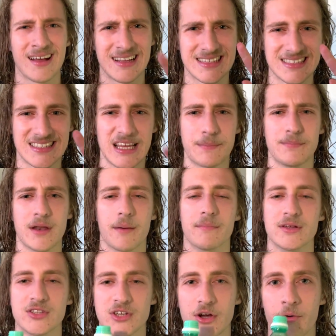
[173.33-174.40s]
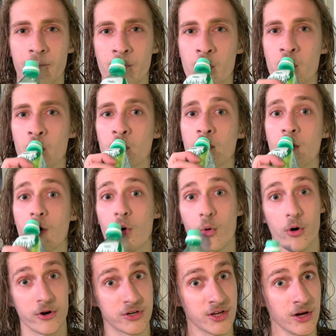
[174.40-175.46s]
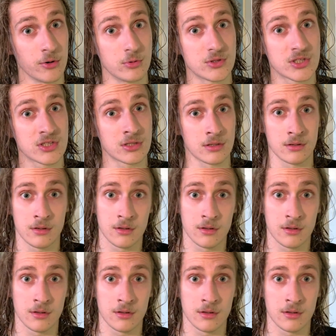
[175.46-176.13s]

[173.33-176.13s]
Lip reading: sip number 2 or dose.